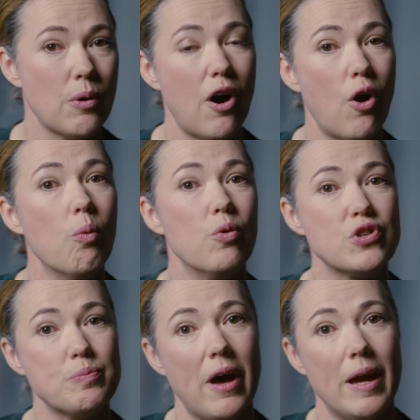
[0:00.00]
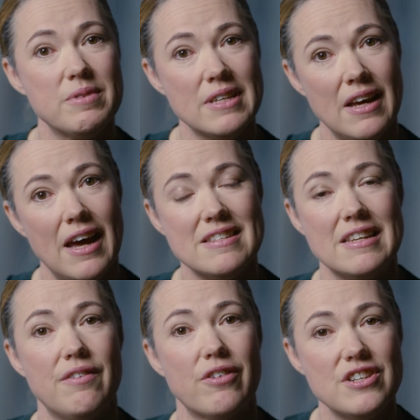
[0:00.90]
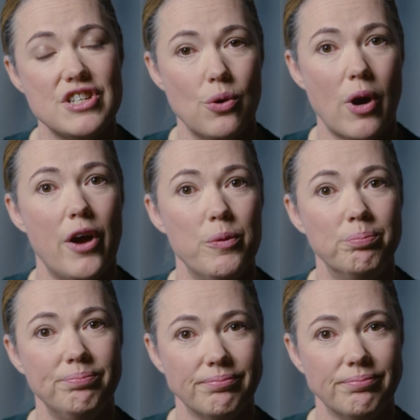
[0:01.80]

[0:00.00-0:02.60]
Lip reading: our hot water pipes and deliver it to your home.